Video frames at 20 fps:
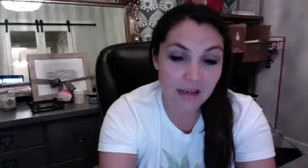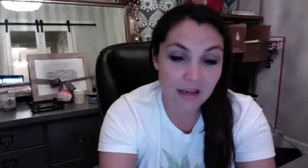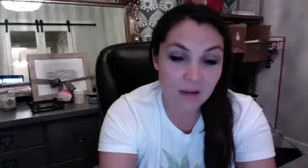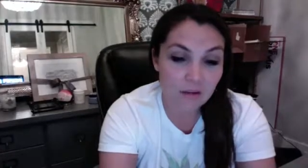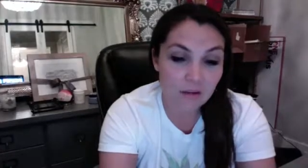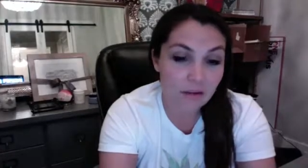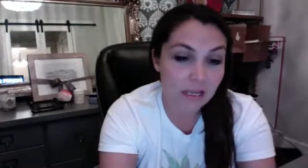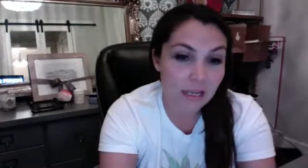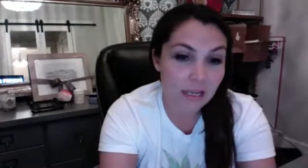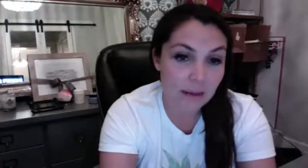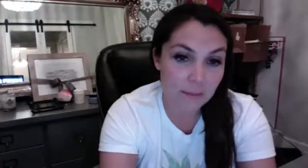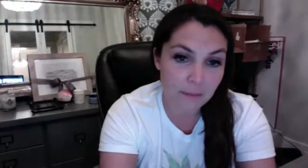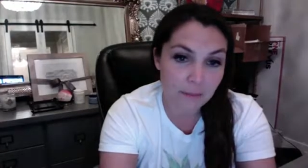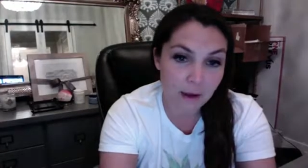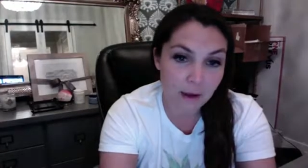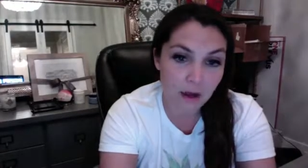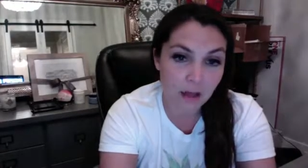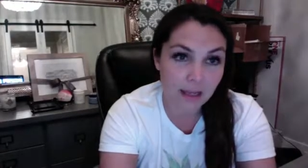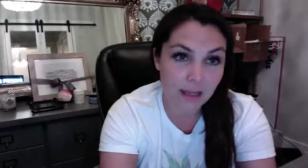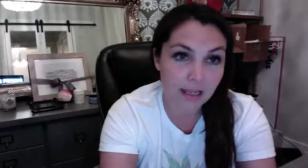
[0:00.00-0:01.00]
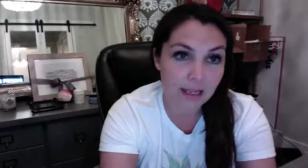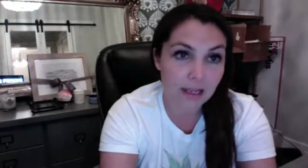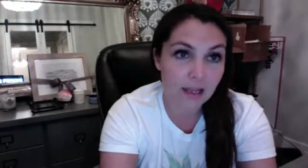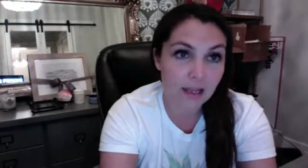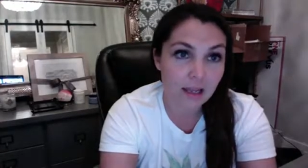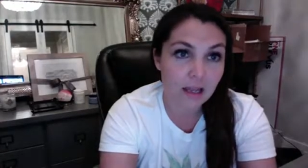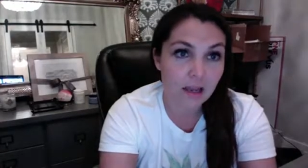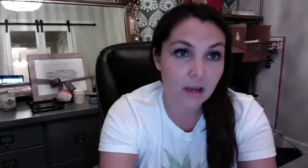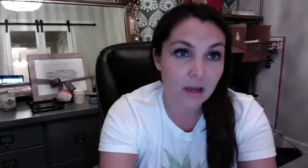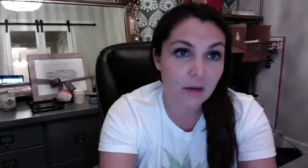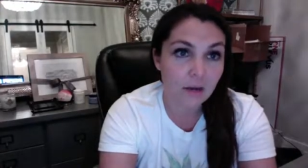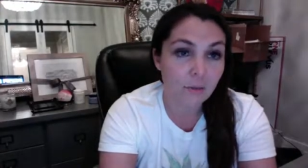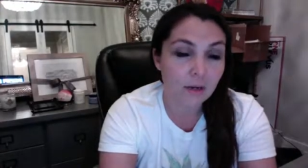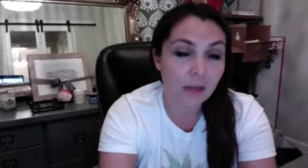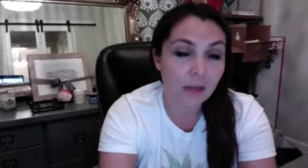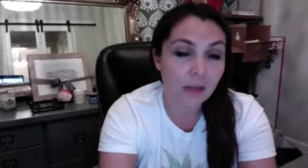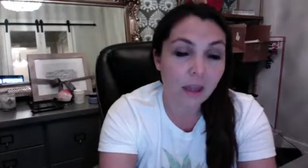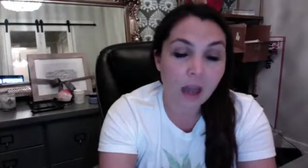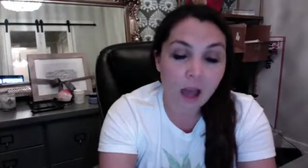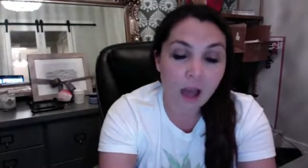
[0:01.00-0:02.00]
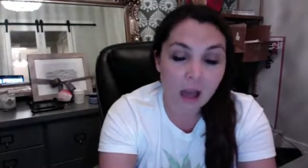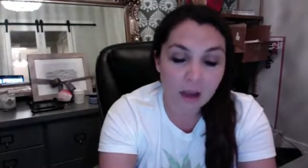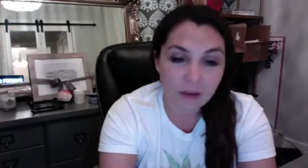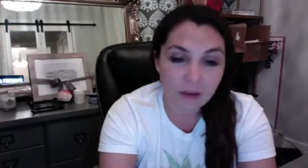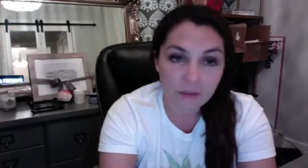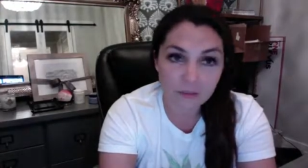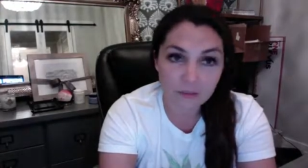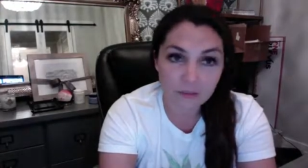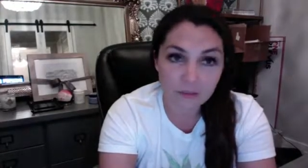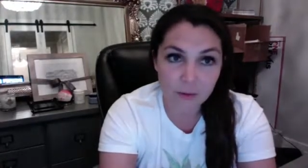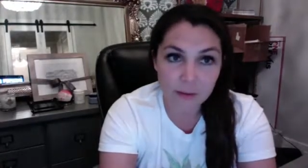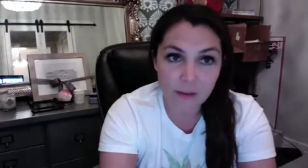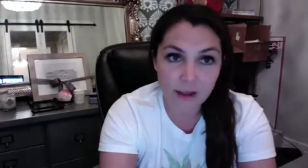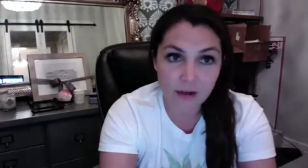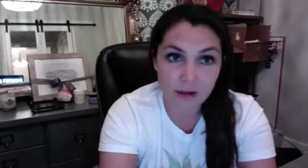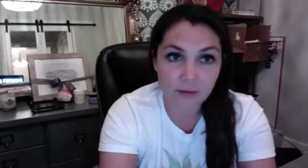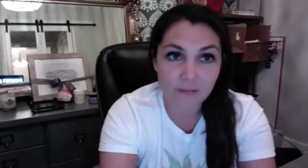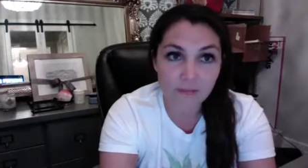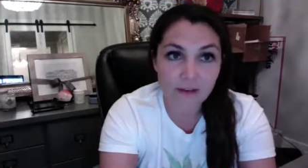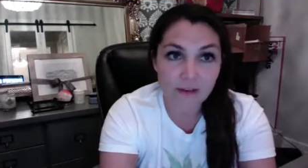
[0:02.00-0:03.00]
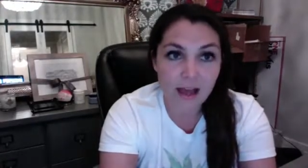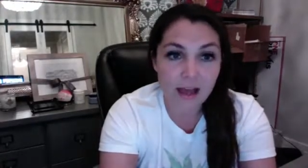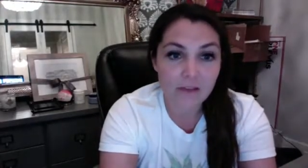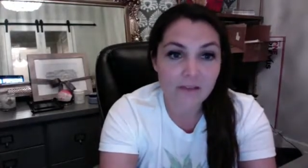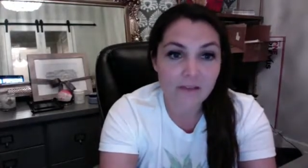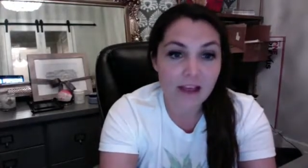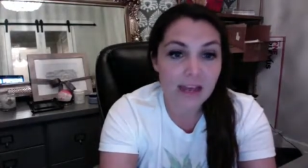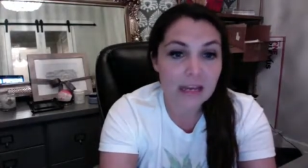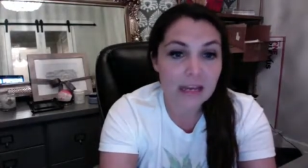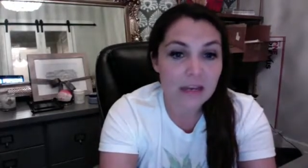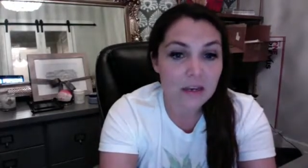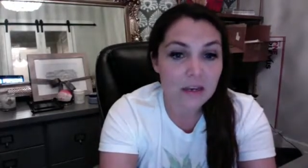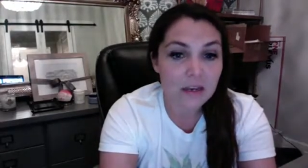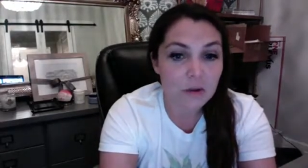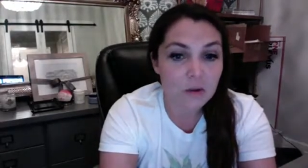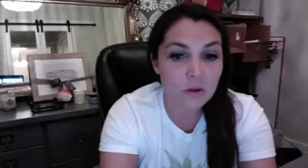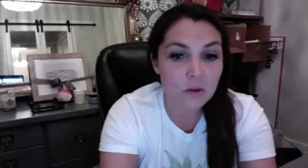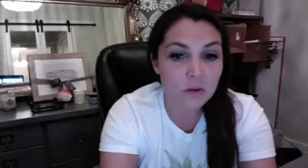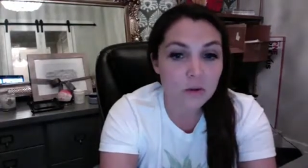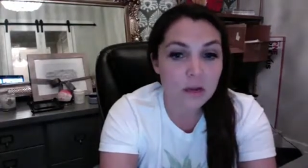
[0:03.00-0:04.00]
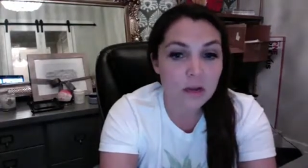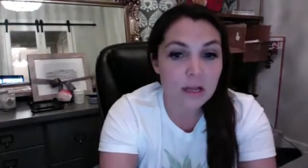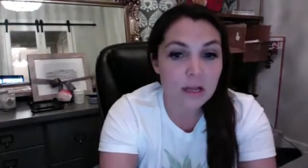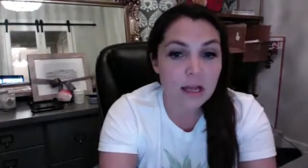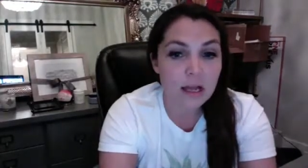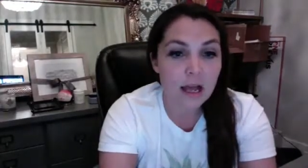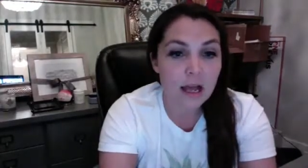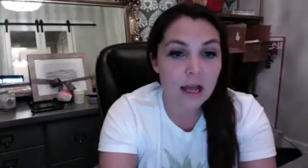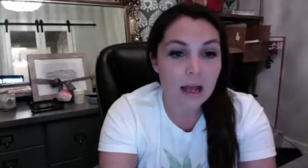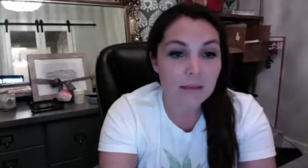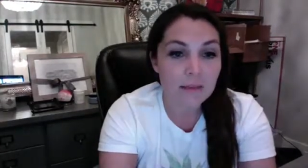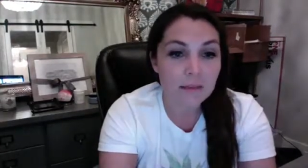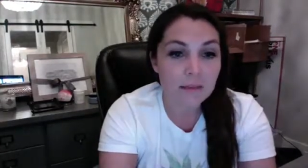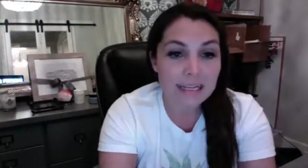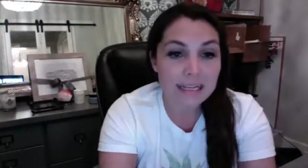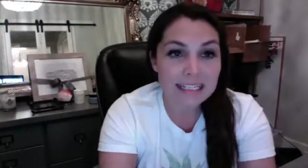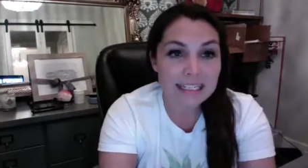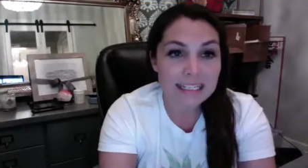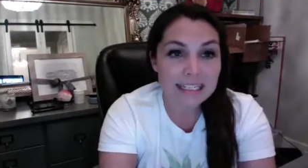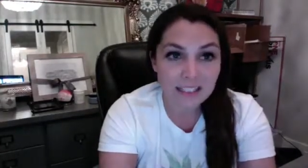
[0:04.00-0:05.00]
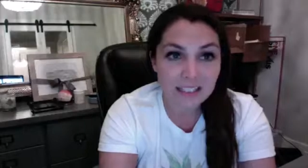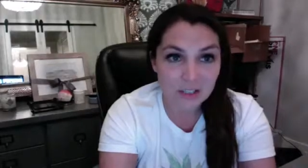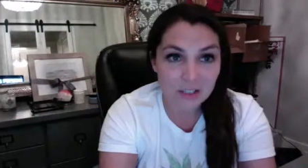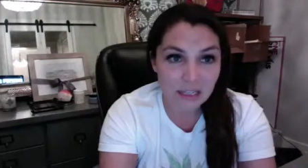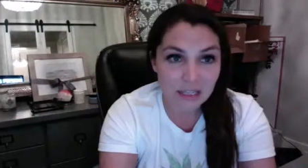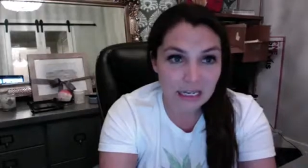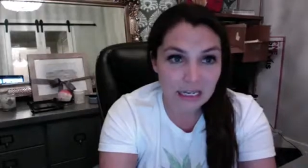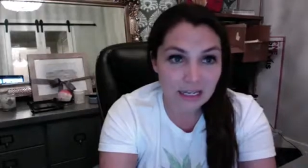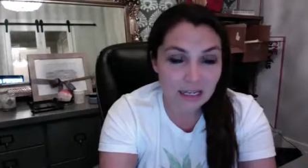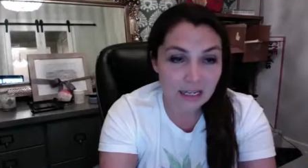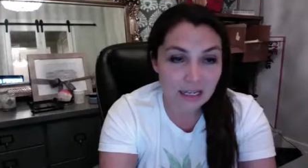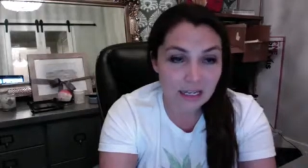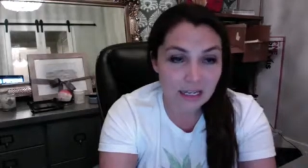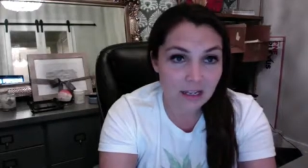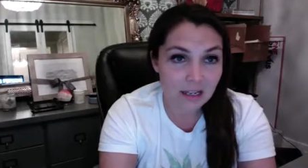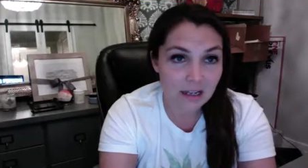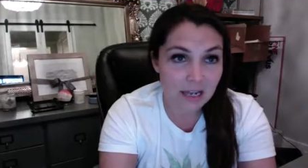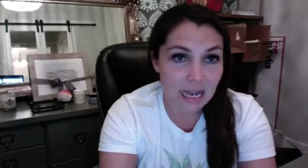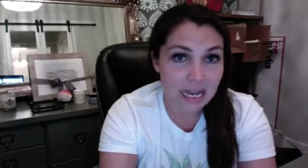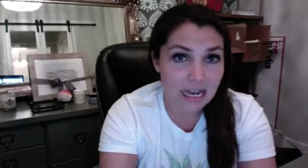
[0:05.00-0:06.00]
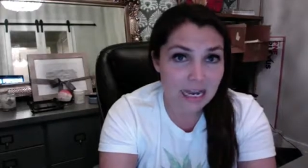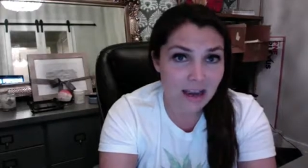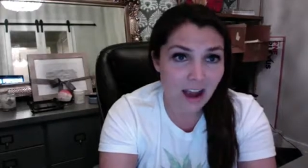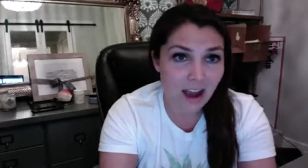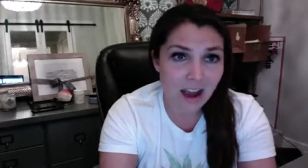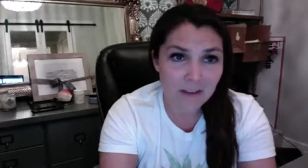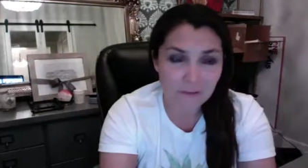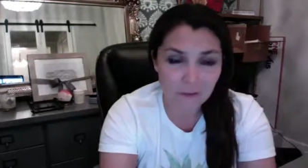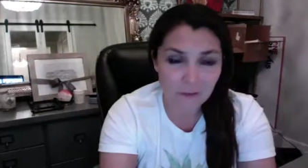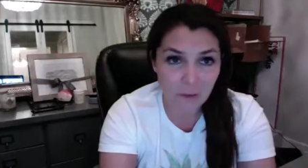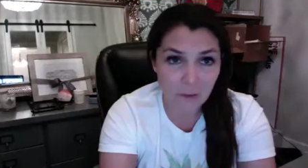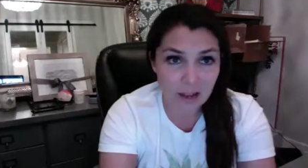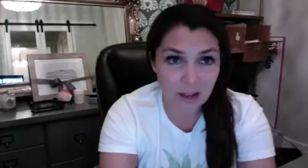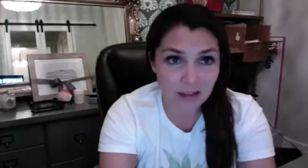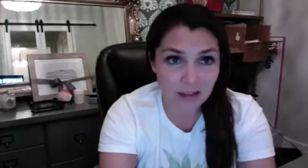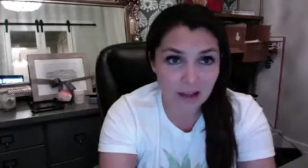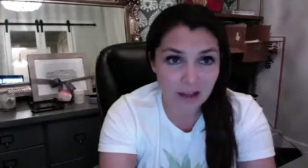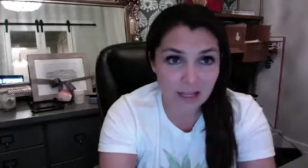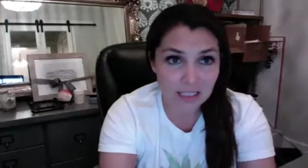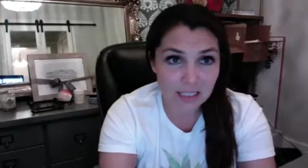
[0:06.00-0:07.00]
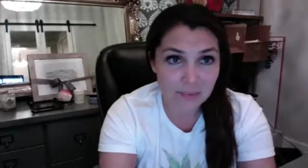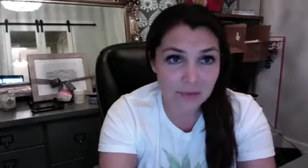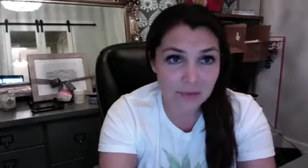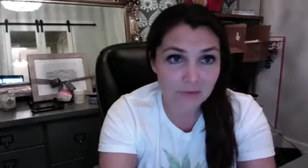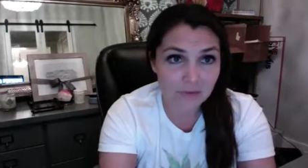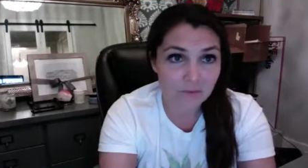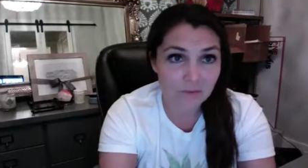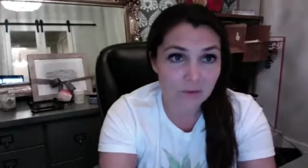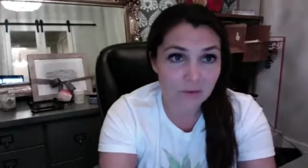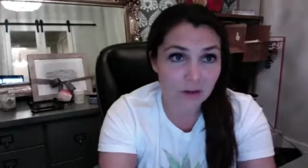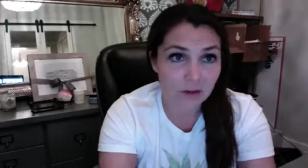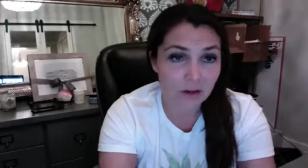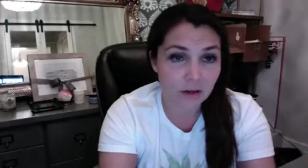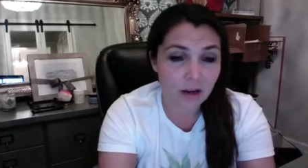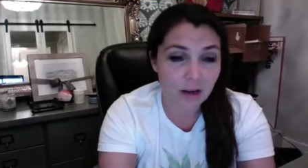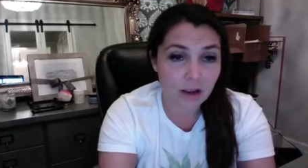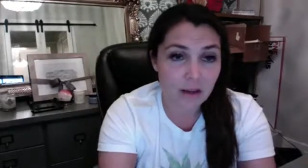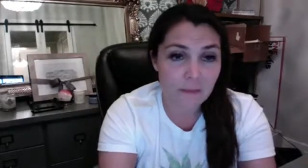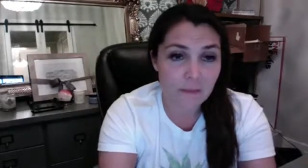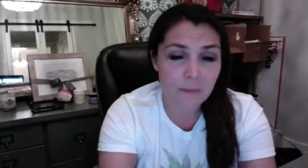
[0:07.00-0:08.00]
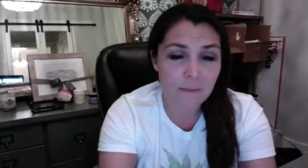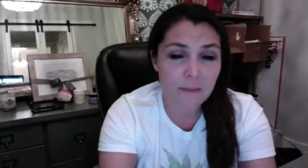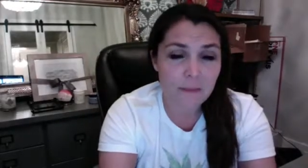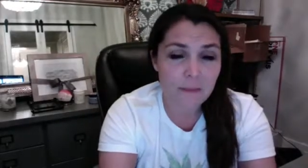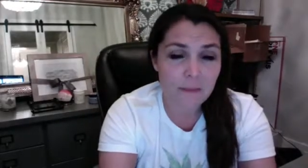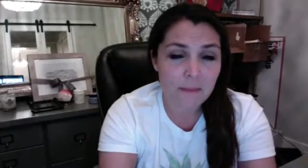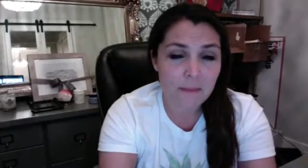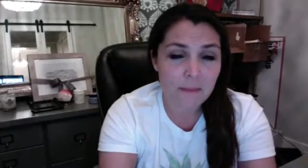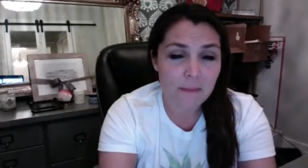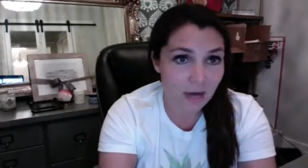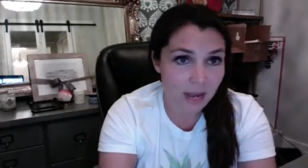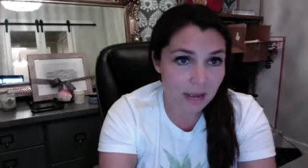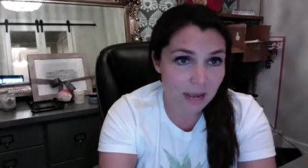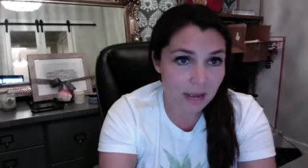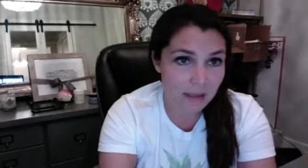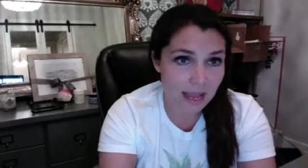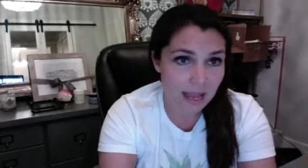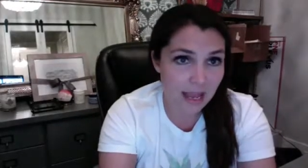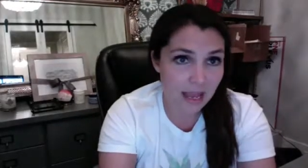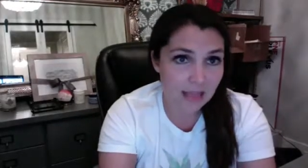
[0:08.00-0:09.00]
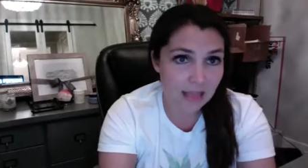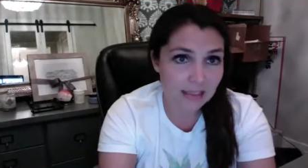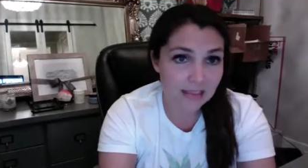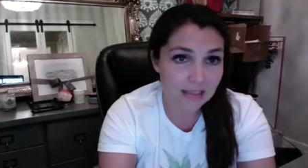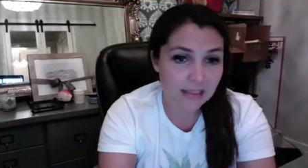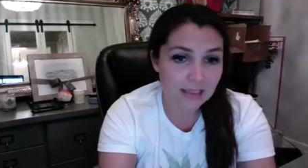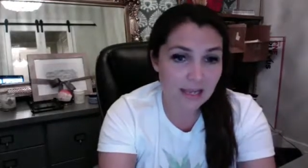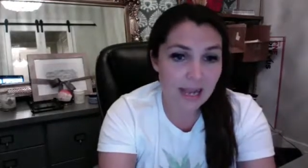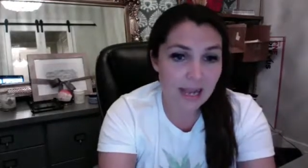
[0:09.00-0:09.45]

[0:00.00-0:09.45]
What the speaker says: that Kim Pollock would love Probio 5. I knew that my sister needed it, and not for weight loss, but for major IBS.